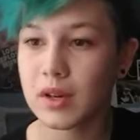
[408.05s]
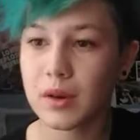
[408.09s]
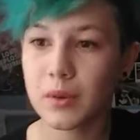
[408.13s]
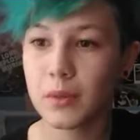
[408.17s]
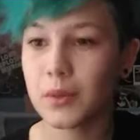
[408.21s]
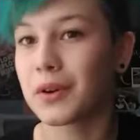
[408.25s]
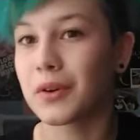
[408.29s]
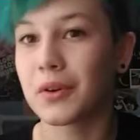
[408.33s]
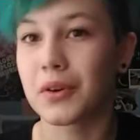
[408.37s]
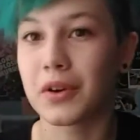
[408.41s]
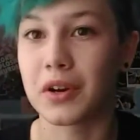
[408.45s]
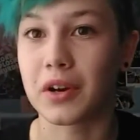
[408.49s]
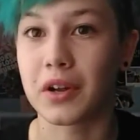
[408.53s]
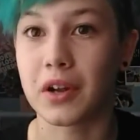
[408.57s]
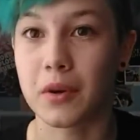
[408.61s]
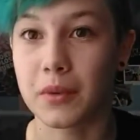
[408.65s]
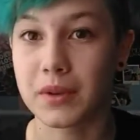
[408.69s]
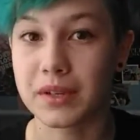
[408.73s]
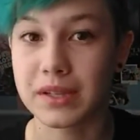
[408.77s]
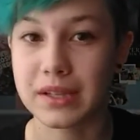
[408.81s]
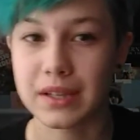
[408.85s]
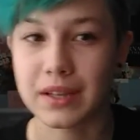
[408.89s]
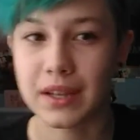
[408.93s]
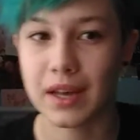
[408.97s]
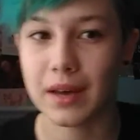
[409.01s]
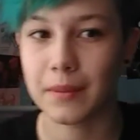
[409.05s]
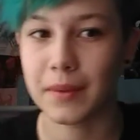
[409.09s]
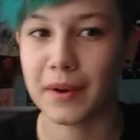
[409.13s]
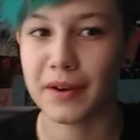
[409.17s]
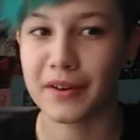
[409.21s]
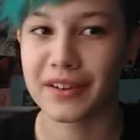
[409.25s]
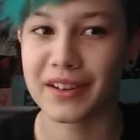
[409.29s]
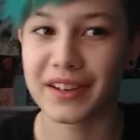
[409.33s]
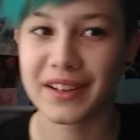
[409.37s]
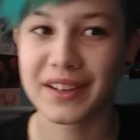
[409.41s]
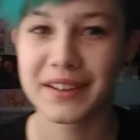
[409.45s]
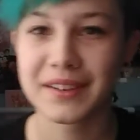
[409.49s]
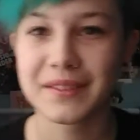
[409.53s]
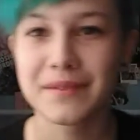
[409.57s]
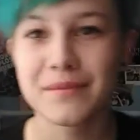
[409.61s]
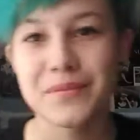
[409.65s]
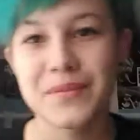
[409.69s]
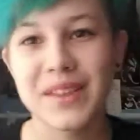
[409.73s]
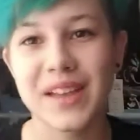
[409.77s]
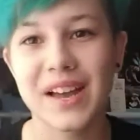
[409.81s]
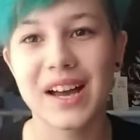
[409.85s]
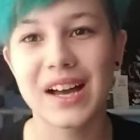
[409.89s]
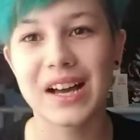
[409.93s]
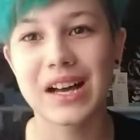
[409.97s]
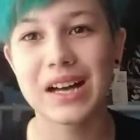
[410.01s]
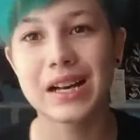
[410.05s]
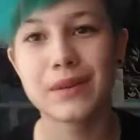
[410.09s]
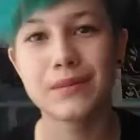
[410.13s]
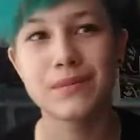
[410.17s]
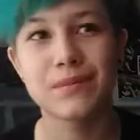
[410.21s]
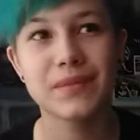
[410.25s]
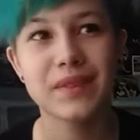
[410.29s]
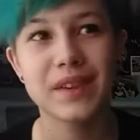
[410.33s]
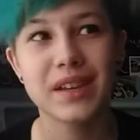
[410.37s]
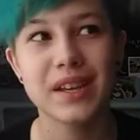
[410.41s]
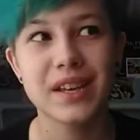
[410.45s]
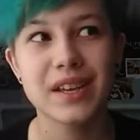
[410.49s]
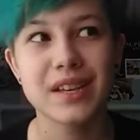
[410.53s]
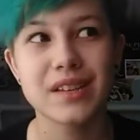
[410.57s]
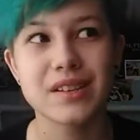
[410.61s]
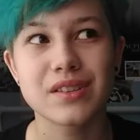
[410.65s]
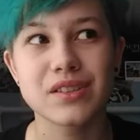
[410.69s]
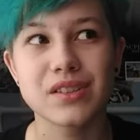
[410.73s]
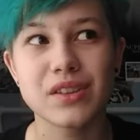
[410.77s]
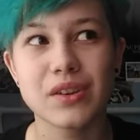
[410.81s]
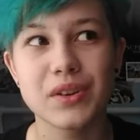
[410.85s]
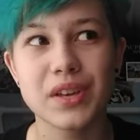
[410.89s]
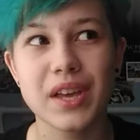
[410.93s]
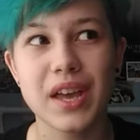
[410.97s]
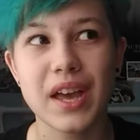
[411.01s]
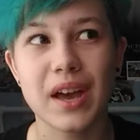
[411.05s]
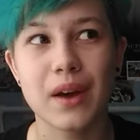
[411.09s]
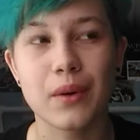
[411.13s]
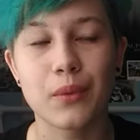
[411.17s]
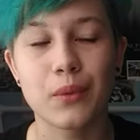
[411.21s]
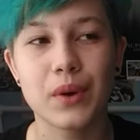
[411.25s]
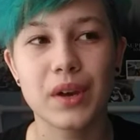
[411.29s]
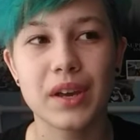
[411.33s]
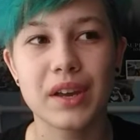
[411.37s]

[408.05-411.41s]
we're not going to go into that apparently. So yeah,